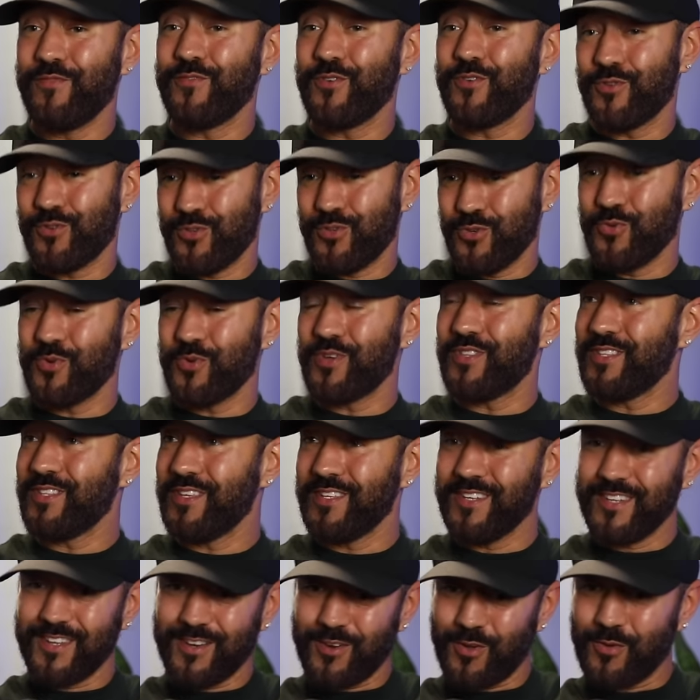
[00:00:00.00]
if yeah. you're doing,
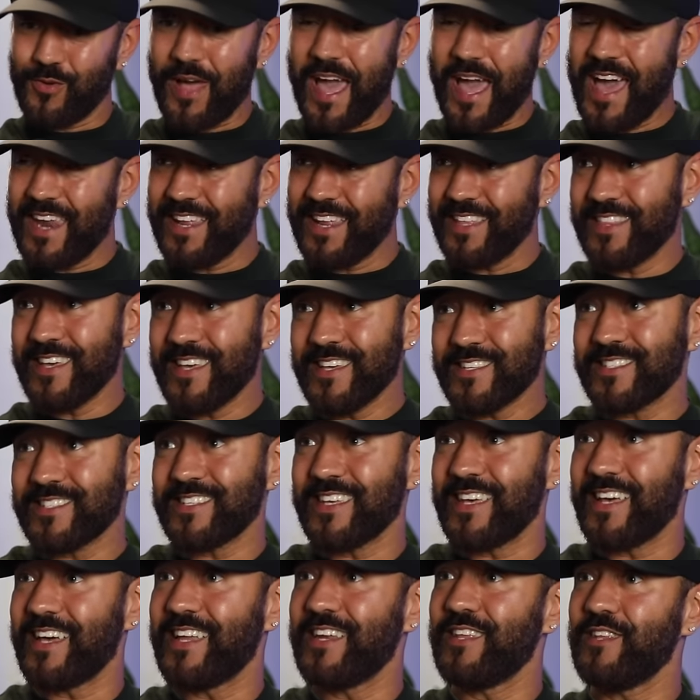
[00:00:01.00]
you know, adding
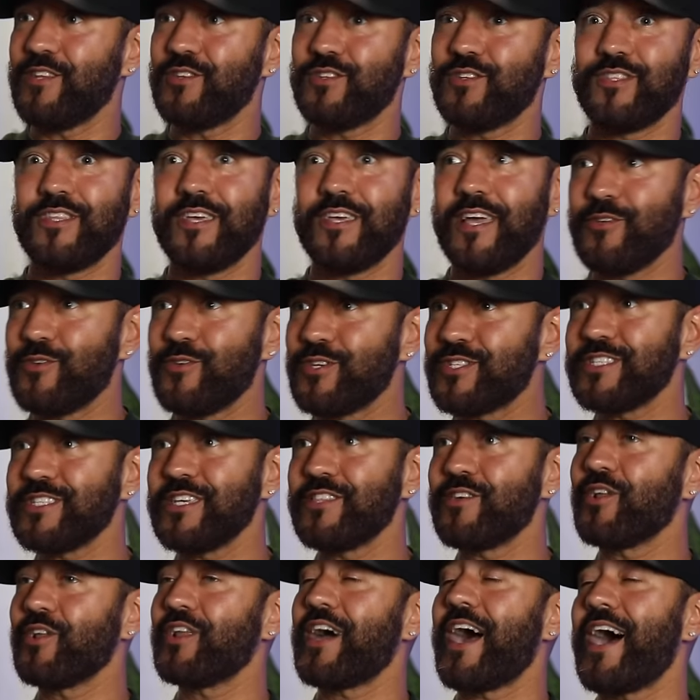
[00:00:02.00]
this in, and you could
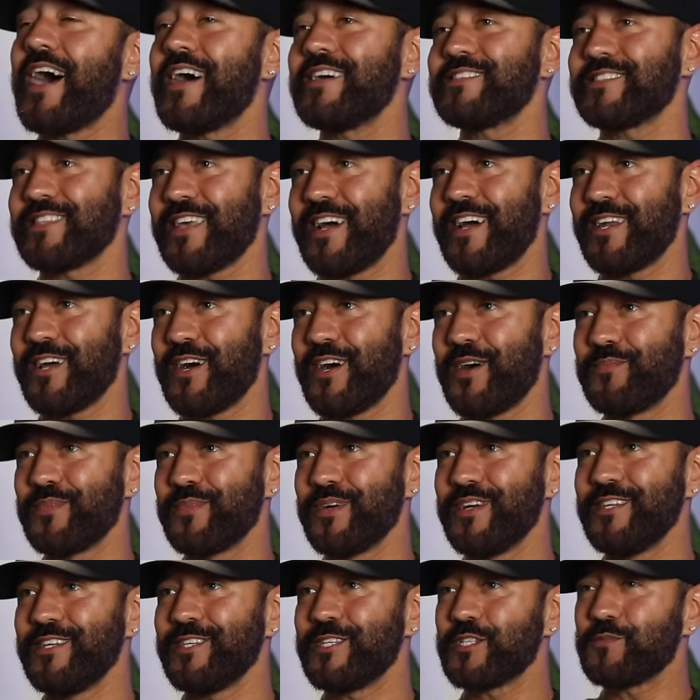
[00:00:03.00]
see their eyes light up
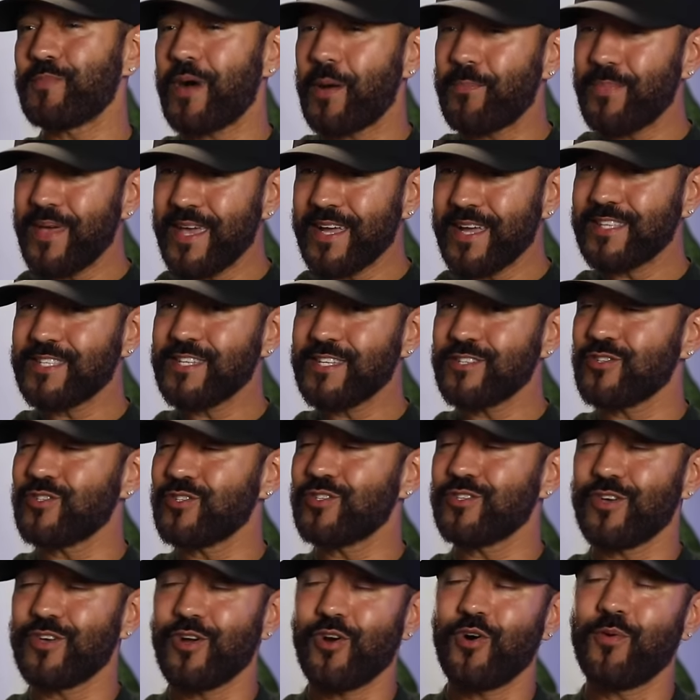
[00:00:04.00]
yeah. just by paying attention
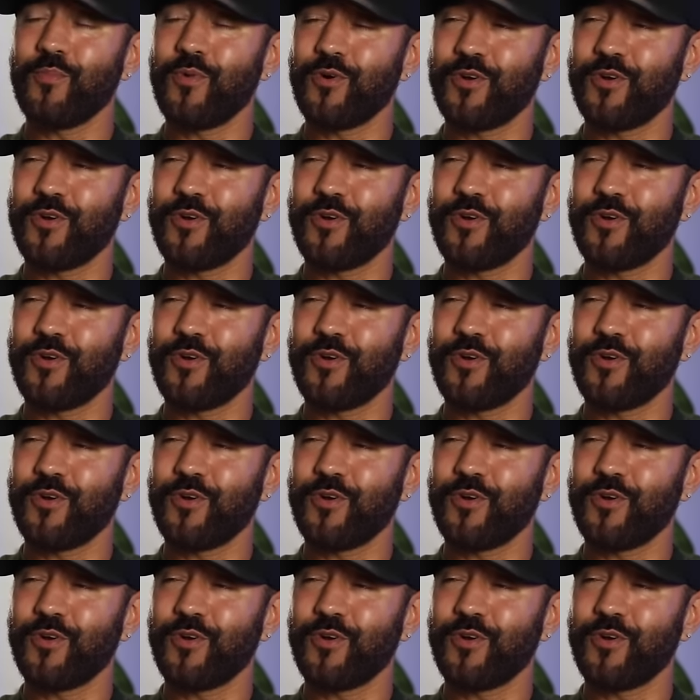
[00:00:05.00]
to their own